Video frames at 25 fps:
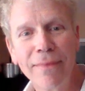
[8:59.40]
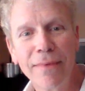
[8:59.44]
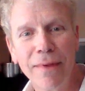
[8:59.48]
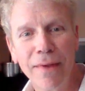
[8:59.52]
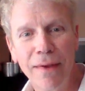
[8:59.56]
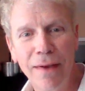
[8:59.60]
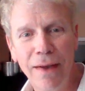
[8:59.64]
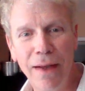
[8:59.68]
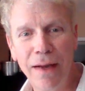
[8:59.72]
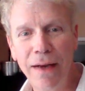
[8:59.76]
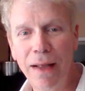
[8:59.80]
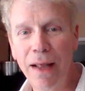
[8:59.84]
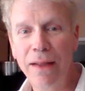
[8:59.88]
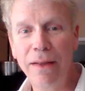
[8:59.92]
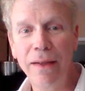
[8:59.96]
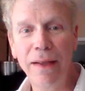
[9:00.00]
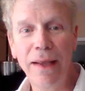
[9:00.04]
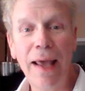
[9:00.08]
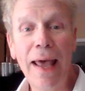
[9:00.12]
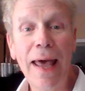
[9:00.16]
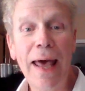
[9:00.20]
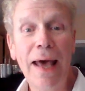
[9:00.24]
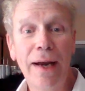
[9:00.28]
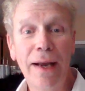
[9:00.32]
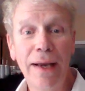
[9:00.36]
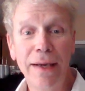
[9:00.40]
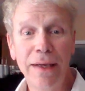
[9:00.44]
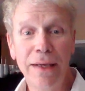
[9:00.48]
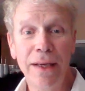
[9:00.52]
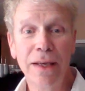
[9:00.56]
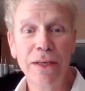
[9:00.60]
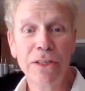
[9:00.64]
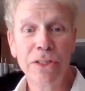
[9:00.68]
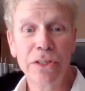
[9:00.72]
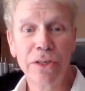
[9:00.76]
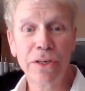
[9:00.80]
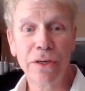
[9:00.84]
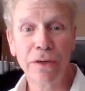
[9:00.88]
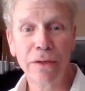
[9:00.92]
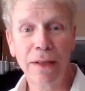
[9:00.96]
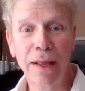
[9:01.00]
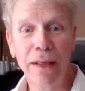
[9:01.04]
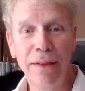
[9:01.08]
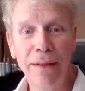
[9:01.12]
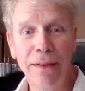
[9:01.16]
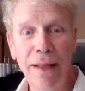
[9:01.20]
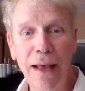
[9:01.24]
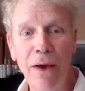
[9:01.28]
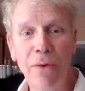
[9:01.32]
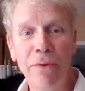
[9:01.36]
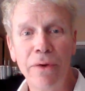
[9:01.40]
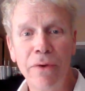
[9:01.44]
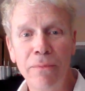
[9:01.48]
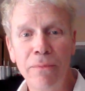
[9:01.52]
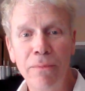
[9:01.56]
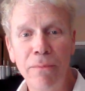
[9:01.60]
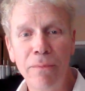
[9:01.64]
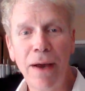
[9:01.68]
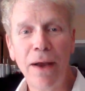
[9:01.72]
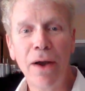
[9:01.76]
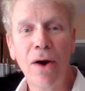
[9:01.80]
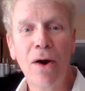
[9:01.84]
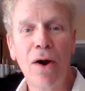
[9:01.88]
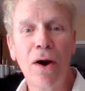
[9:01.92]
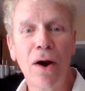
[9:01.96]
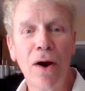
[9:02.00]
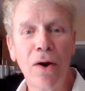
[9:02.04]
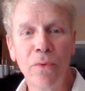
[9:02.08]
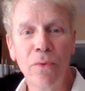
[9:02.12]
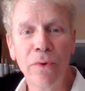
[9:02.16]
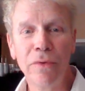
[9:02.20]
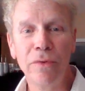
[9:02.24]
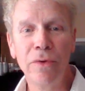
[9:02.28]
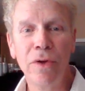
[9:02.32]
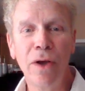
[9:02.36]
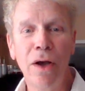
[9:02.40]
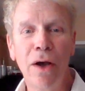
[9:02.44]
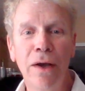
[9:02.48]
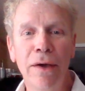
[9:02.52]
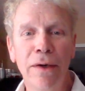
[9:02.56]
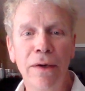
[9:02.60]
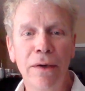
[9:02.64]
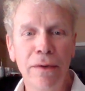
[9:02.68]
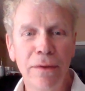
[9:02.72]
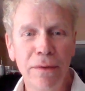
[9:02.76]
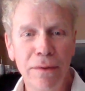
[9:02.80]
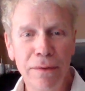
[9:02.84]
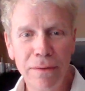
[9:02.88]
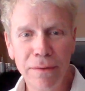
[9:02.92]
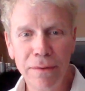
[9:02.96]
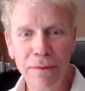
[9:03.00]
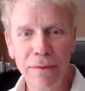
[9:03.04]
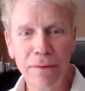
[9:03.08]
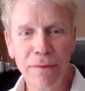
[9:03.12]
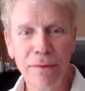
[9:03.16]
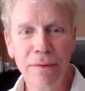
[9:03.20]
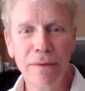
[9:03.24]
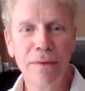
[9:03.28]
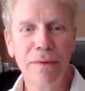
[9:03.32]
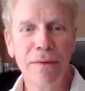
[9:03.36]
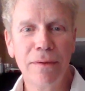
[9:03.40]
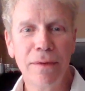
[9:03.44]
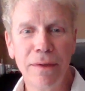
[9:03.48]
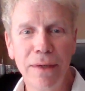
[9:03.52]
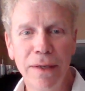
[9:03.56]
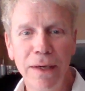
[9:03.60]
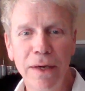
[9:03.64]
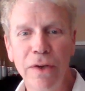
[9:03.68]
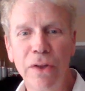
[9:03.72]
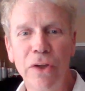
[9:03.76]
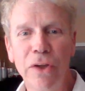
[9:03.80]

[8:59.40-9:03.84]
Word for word: And that, had I kissed her, that, that would have, my heart would have gone into the